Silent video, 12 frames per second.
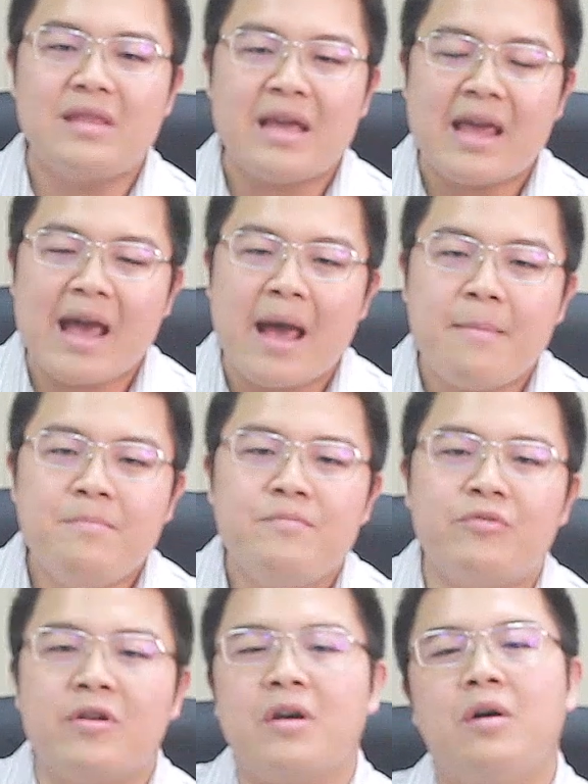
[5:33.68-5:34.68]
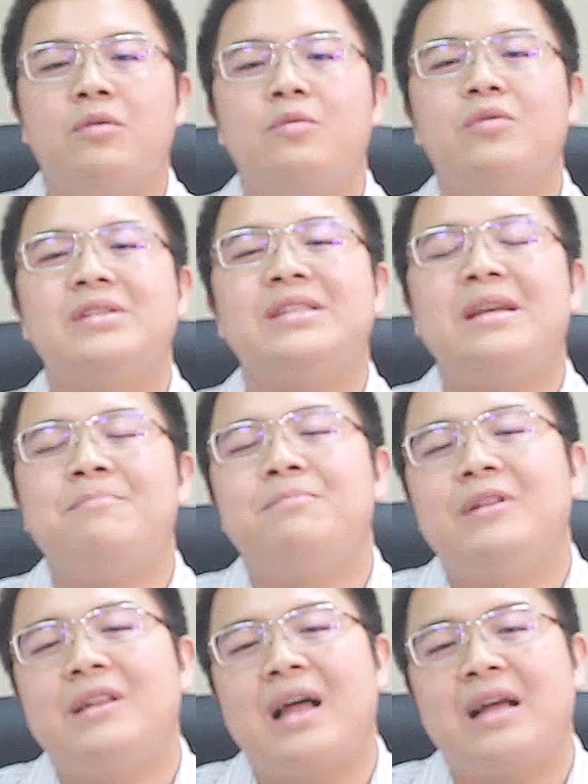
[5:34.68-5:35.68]
The embryo was
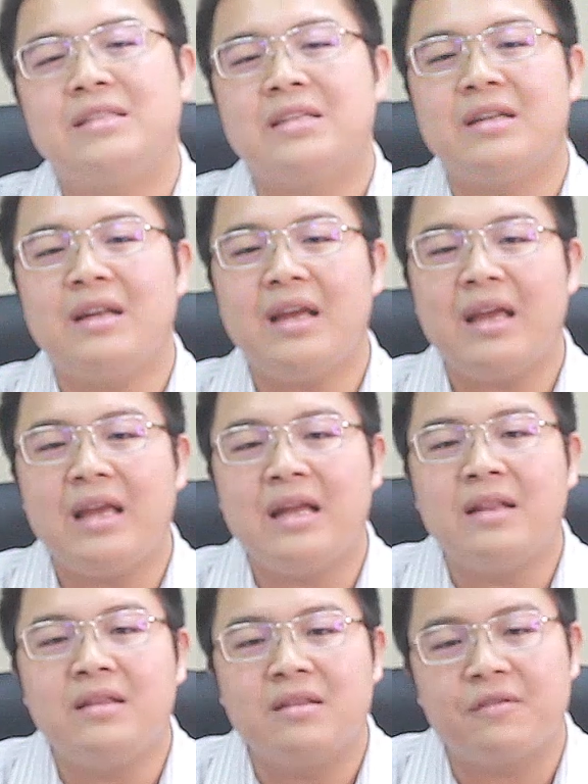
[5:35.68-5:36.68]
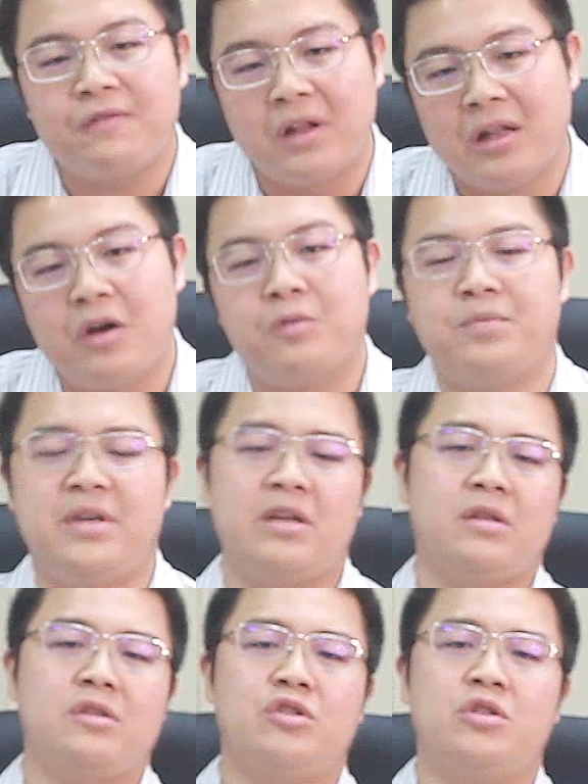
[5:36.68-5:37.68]
implanted in the
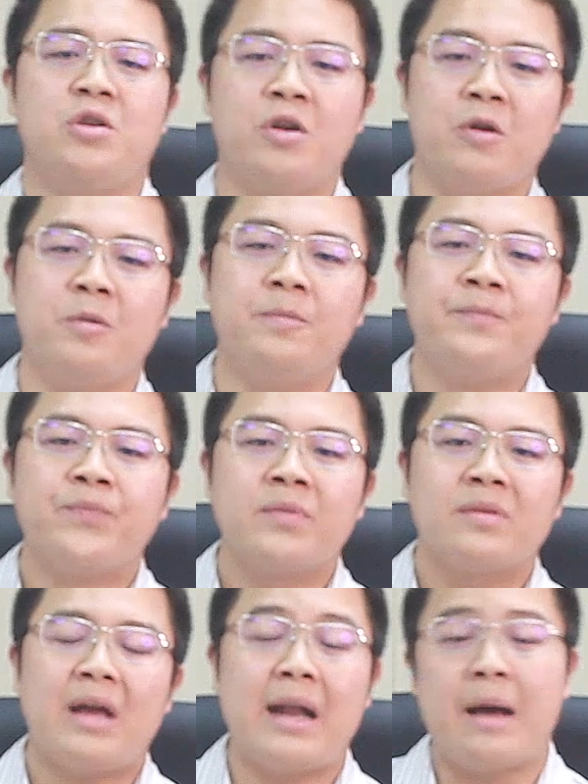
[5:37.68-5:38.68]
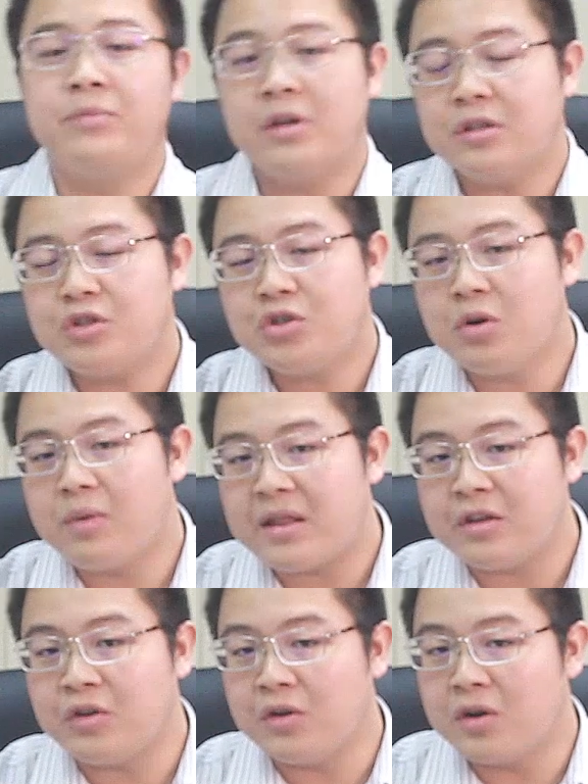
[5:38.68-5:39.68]
fallopian tube. And I'm not sure
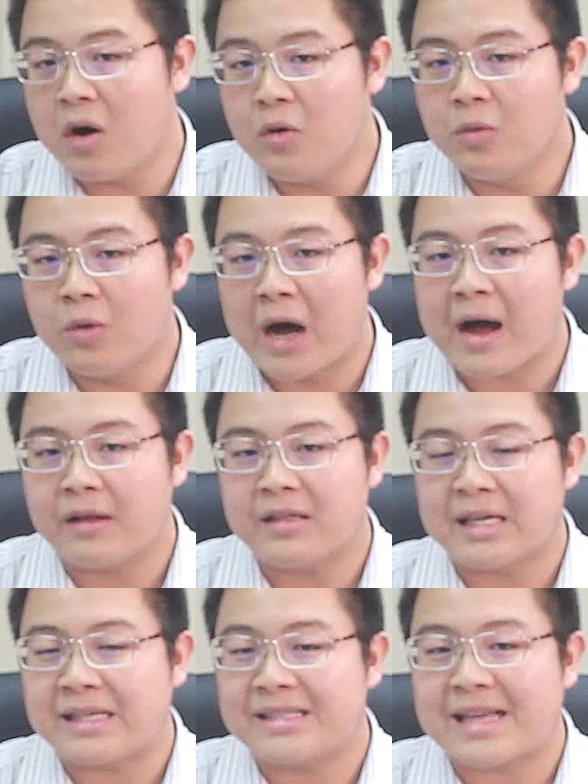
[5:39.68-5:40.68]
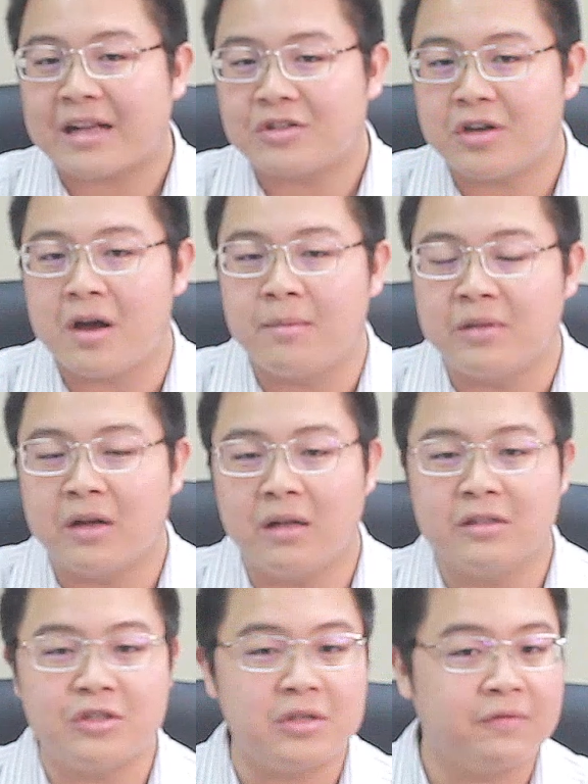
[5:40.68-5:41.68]
whether you know the exact
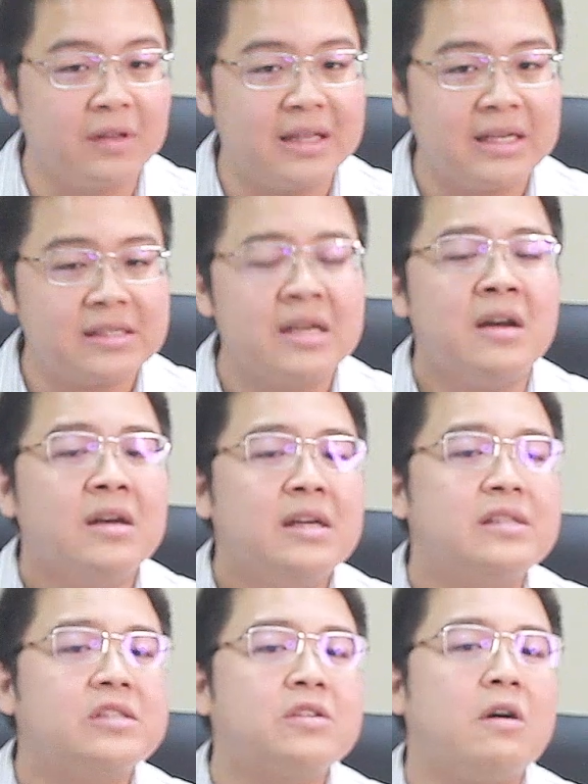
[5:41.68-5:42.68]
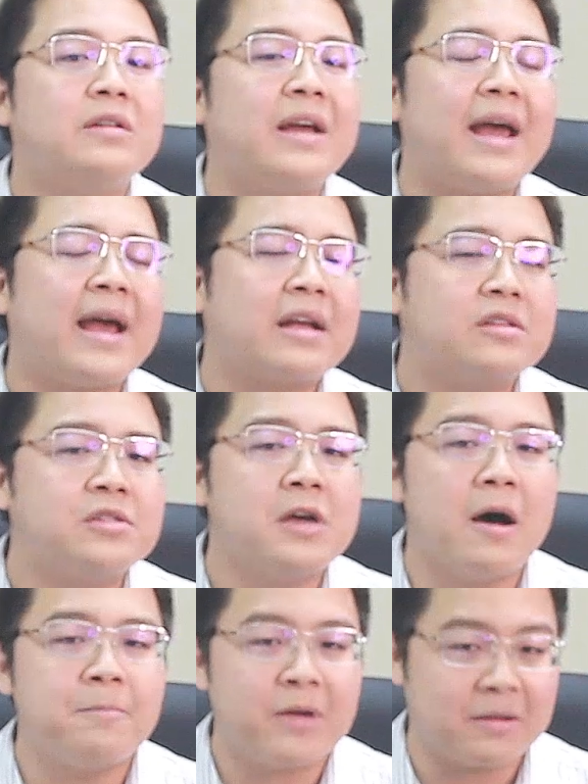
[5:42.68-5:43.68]
terminology for this. It's called an
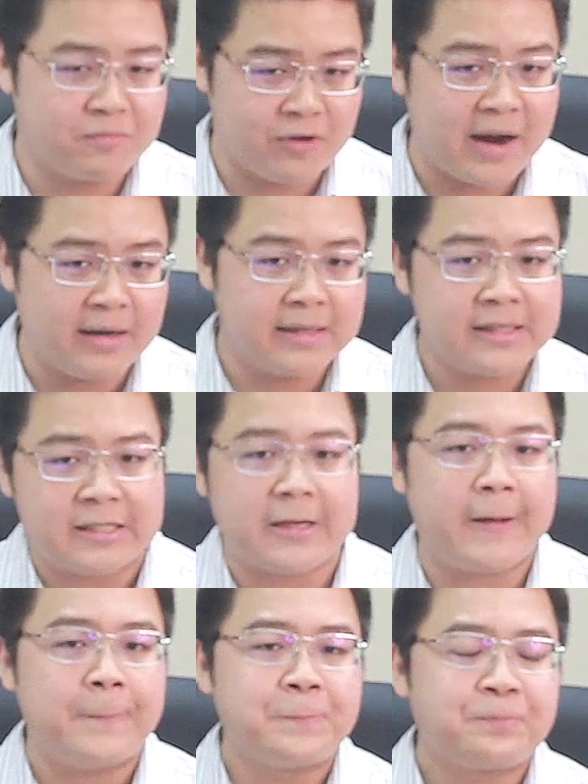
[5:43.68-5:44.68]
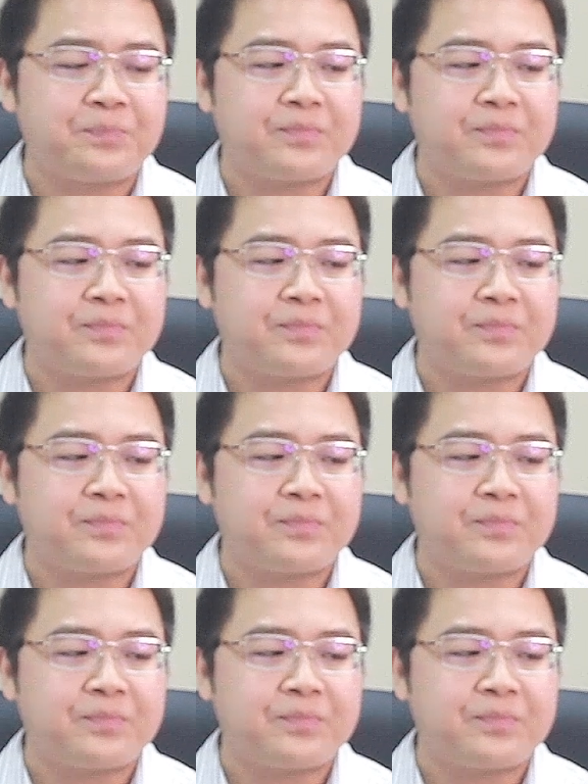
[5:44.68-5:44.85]
ectopic pregnancy.